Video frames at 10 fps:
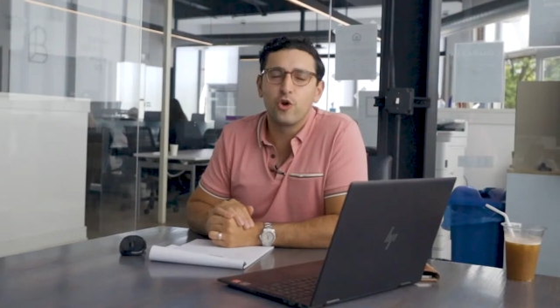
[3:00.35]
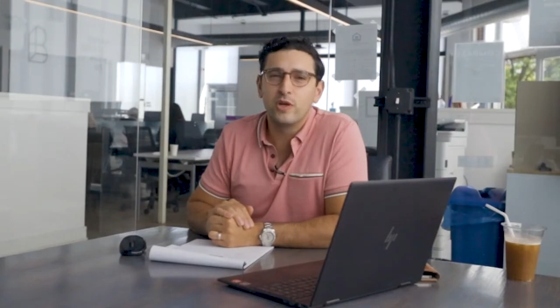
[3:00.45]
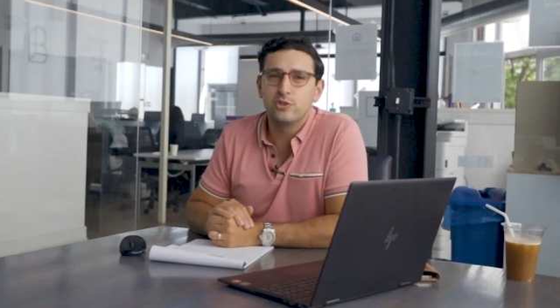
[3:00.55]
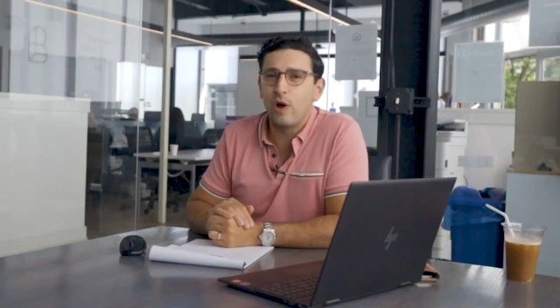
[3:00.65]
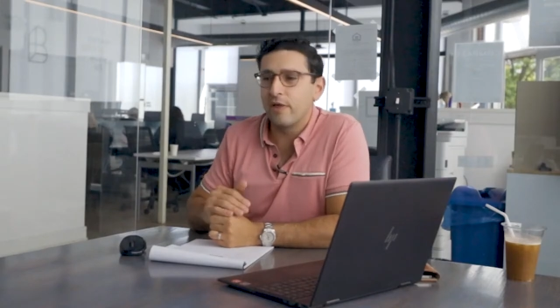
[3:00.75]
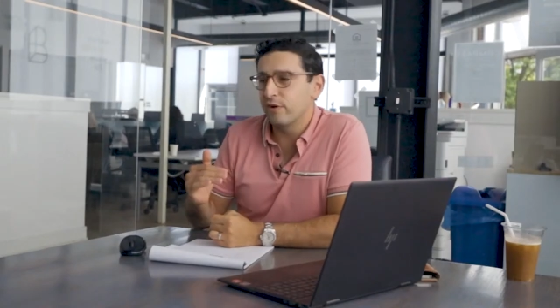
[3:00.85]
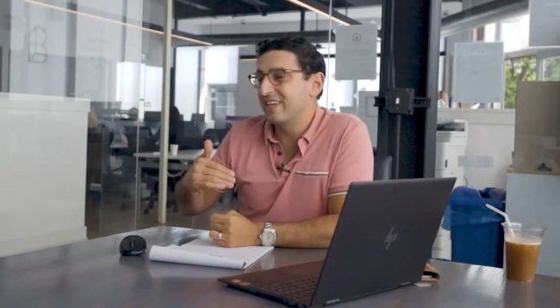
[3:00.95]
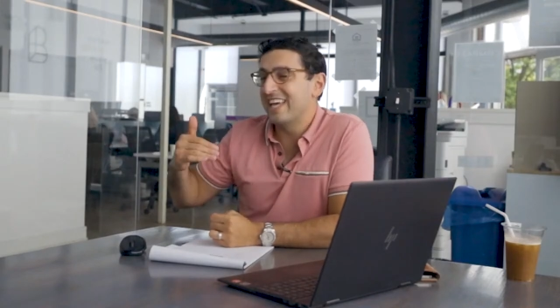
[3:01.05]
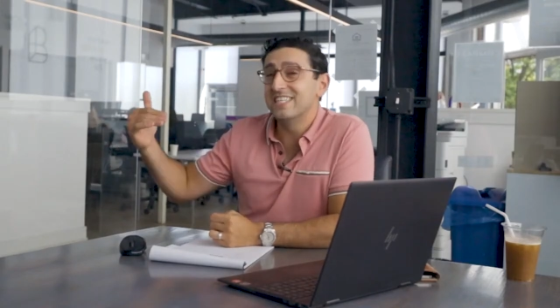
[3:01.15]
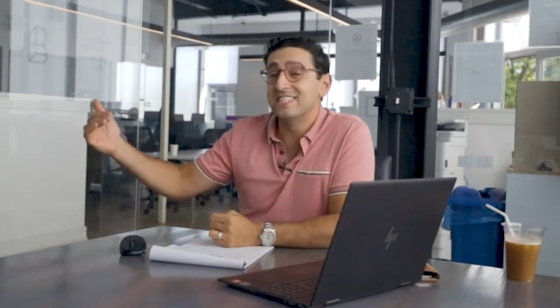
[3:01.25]
going to either
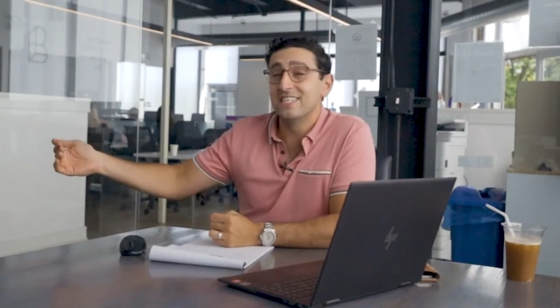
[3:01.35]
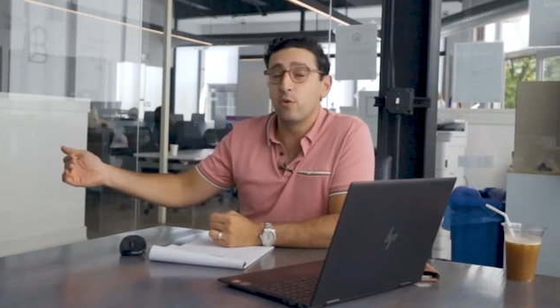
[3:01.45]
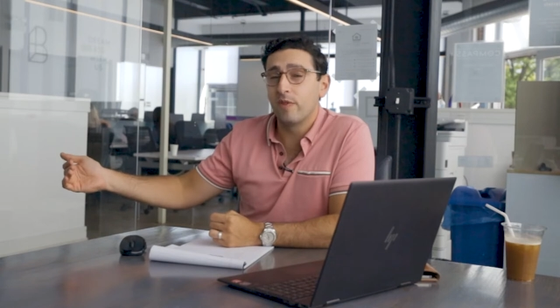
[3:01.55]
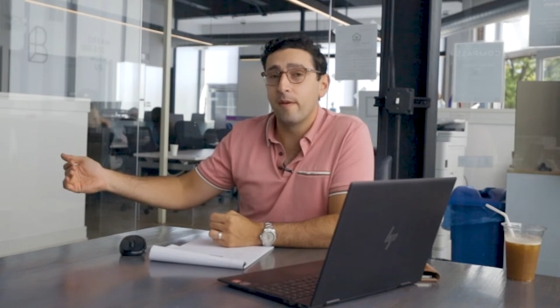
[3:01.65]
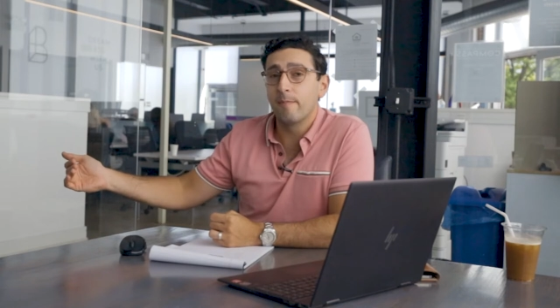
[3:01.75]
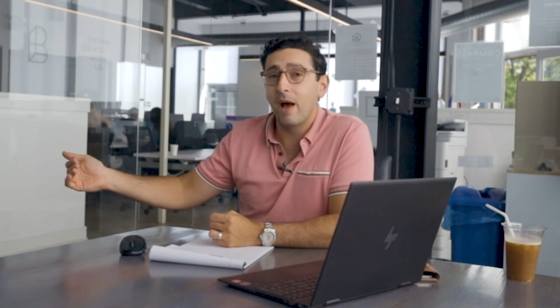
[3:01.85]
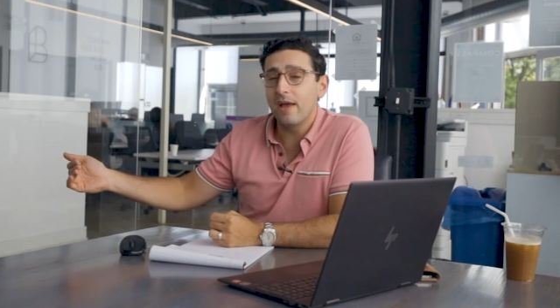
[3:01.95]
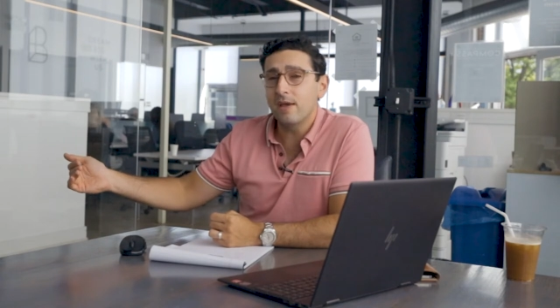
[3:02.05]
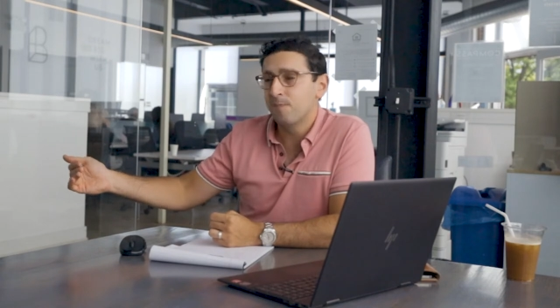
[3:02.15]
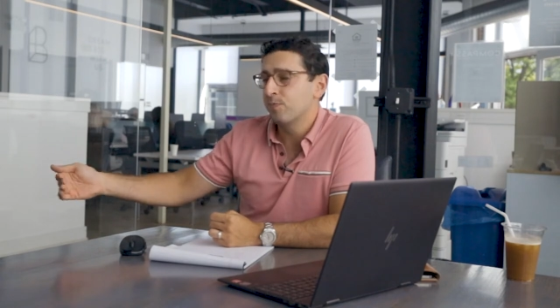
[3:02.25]
get a deal when they
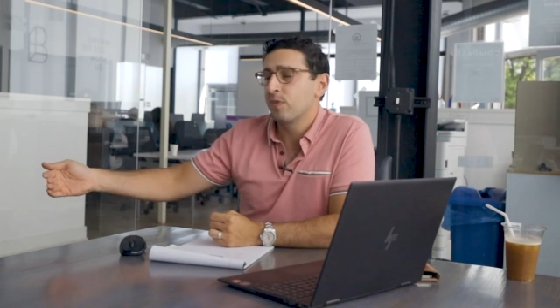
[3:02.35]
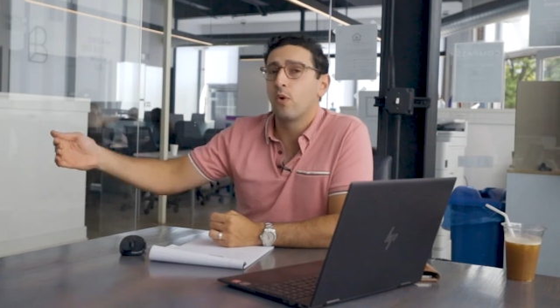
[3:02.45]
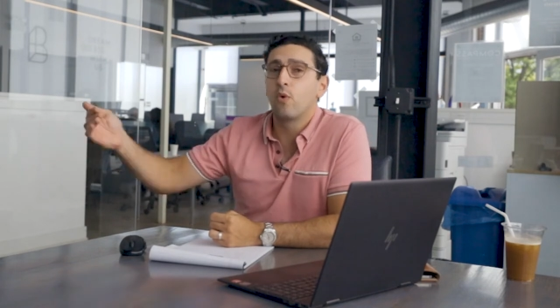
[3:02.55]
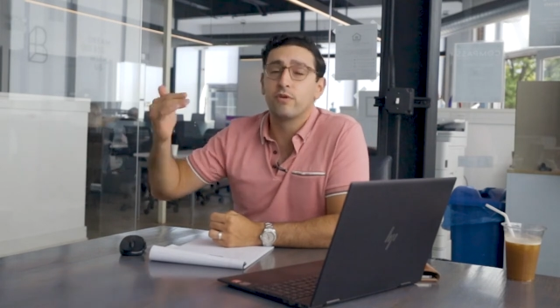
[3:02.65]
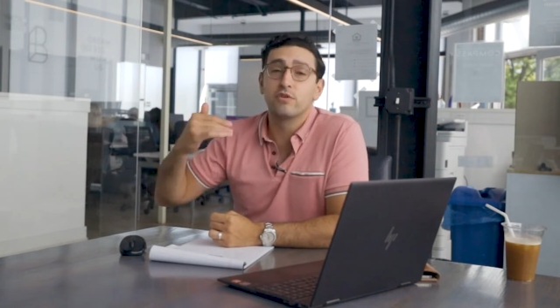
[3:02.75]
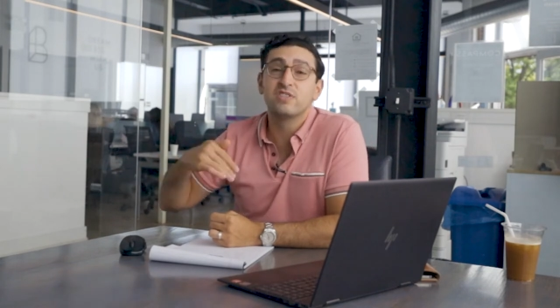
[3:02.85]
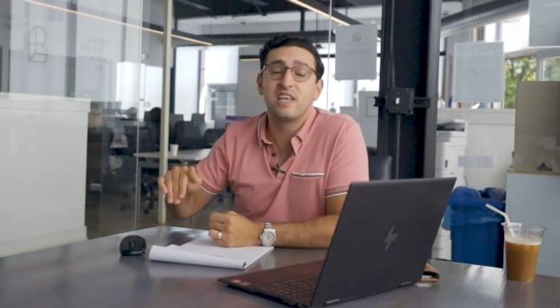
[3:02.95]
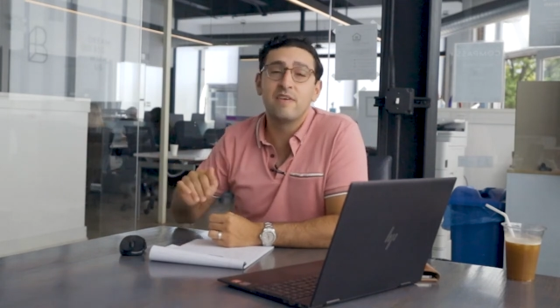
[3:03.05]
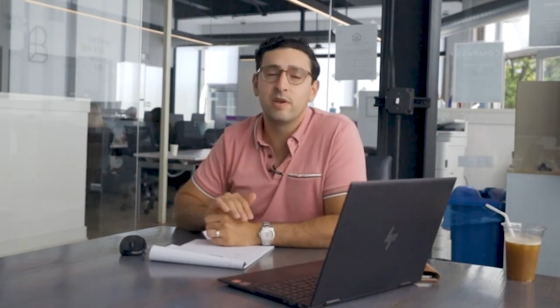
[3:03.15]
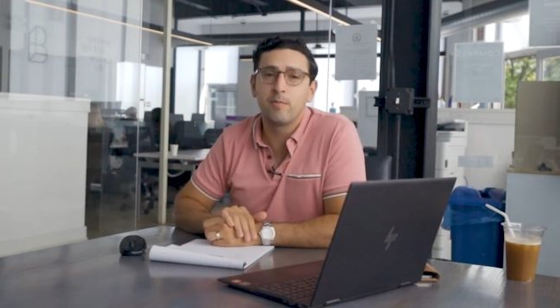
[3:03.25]
buy it or they're
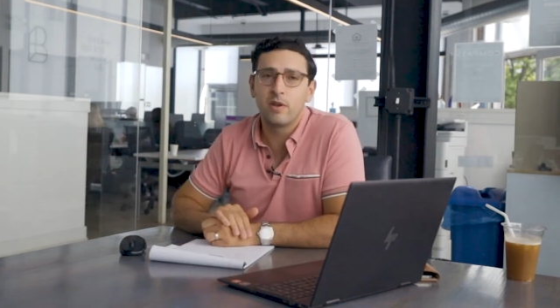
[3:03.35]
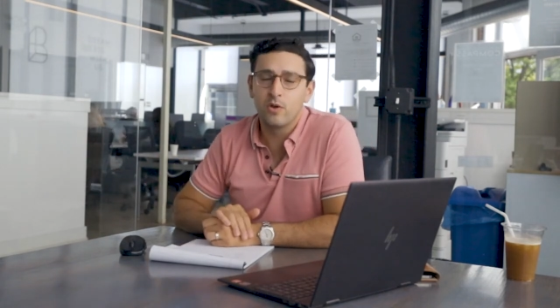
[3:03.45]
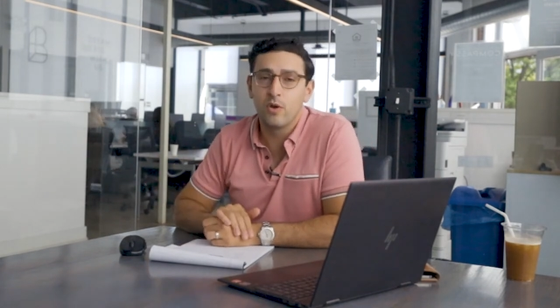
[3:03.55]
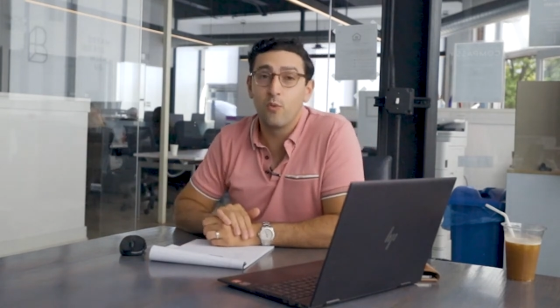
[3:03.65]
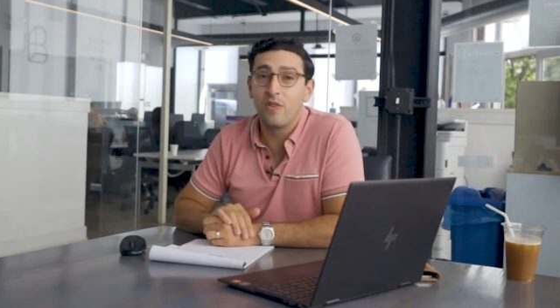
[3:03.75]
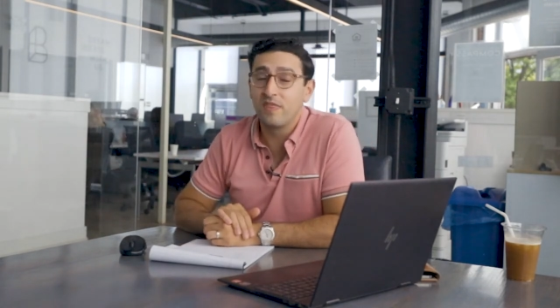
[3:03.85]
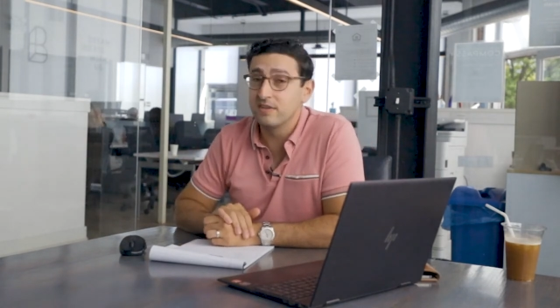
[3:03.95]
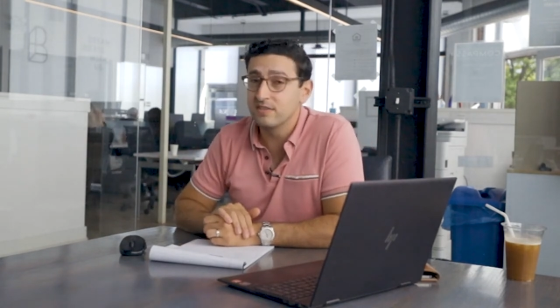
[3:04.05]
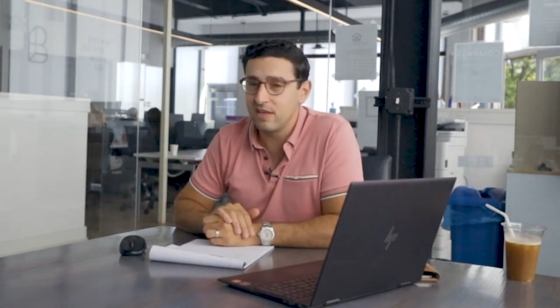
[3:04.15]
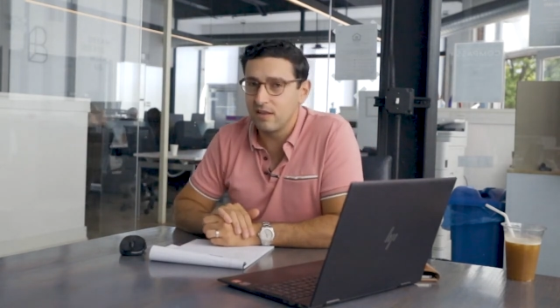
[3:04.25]
saving money when they
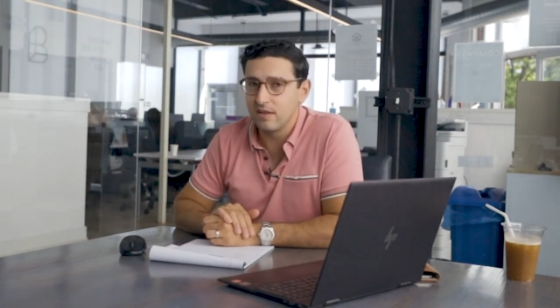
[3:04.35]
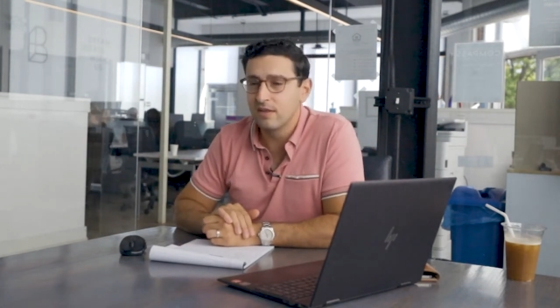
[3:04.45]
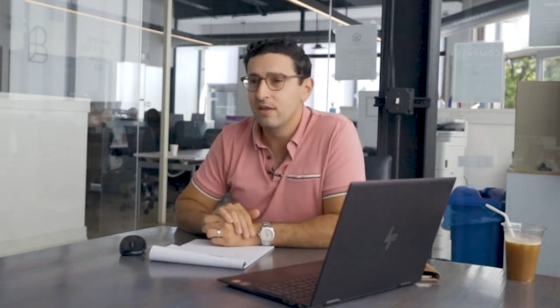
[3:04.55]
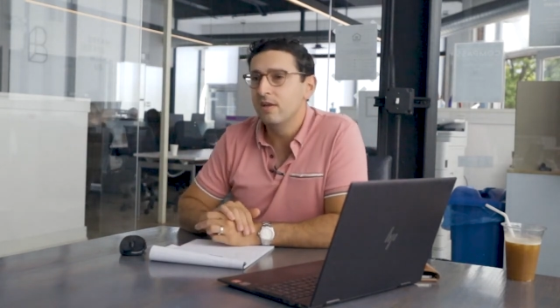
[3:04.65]
sell it.